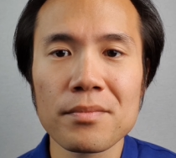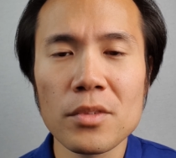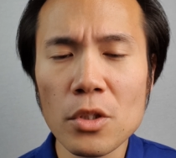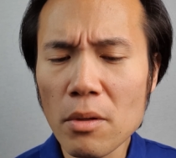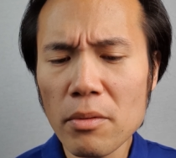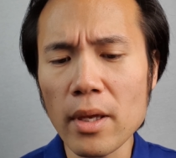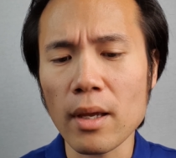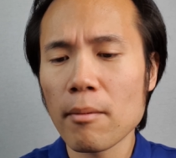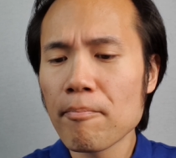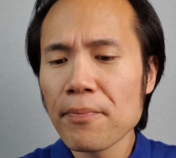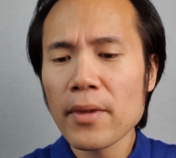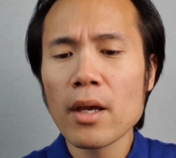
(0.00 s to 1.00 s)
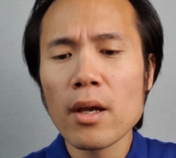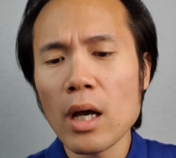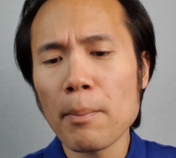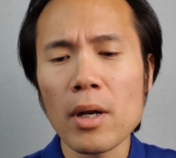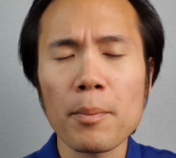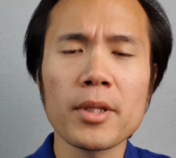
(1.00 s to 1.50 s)
The good thing
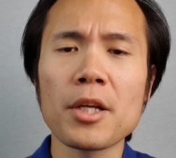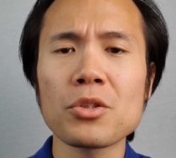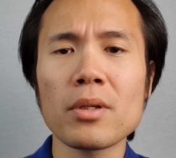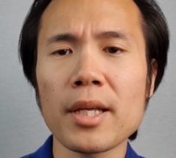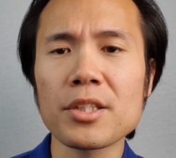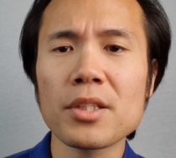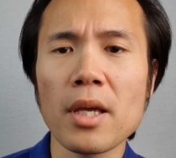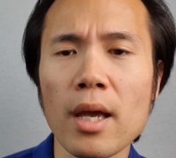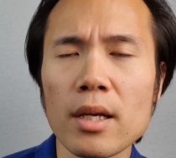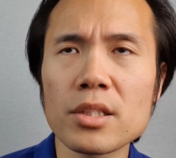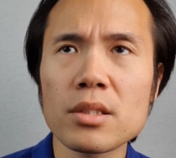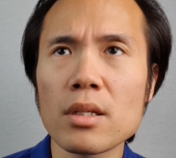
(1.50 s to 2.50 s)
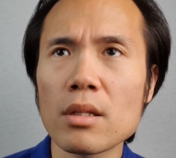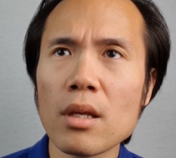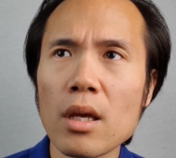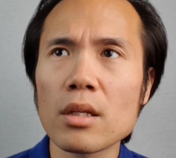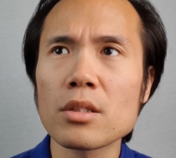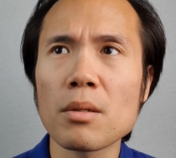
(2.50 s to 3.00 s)
about a potential AIDS scare is that it
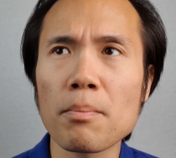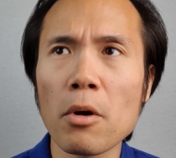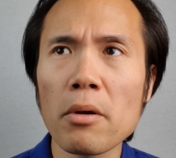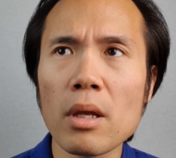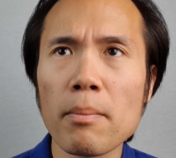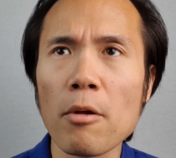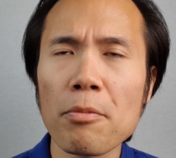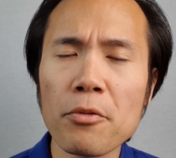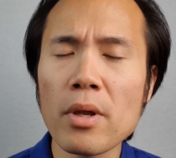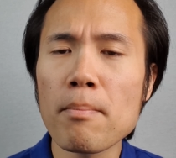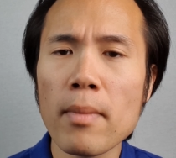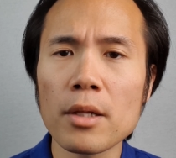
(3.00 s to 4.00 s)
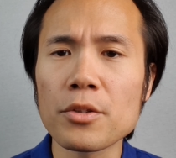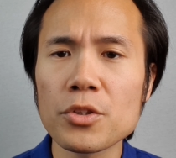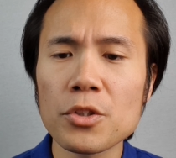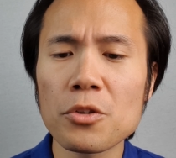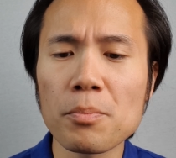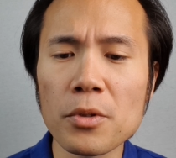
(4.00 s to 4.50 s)
takes the body about 3 months
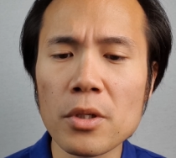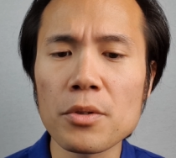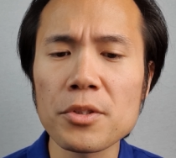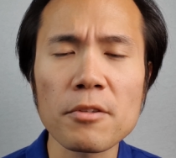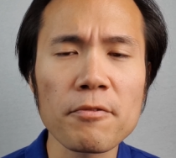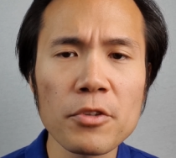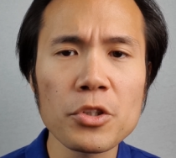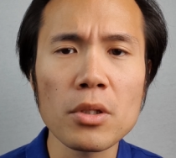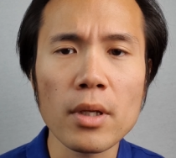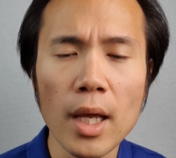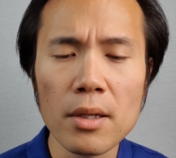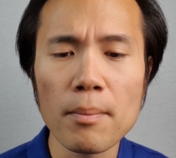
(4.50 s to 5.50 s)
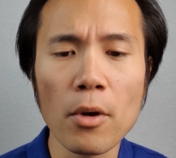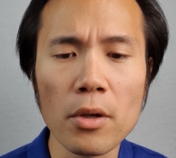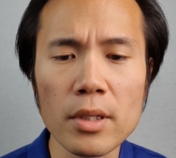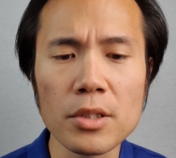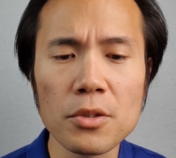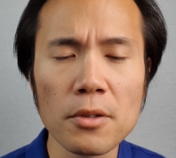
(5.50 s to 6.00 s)
to produce sufficient
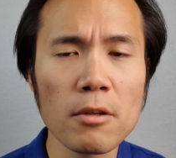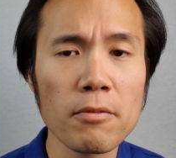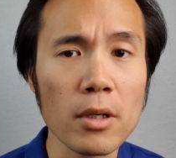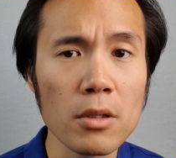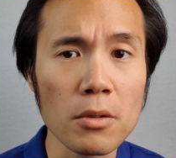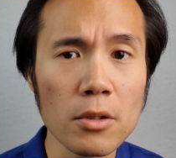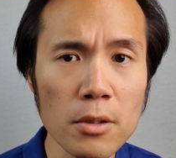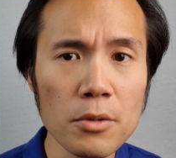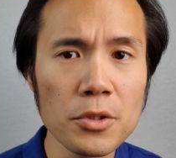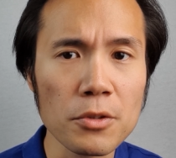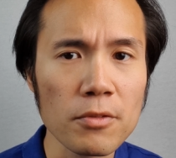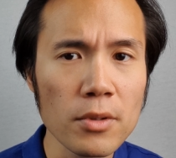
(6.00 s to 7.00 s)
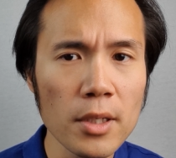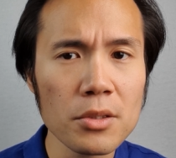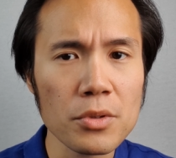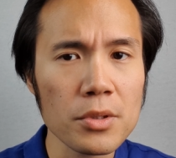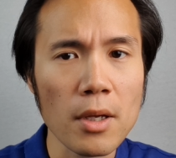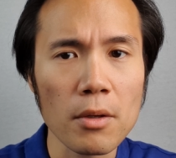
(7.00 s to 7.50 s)
antibodies to give a conclusive test
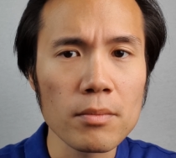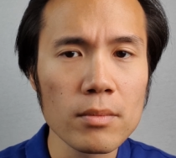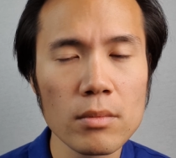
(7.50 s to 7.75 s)
result.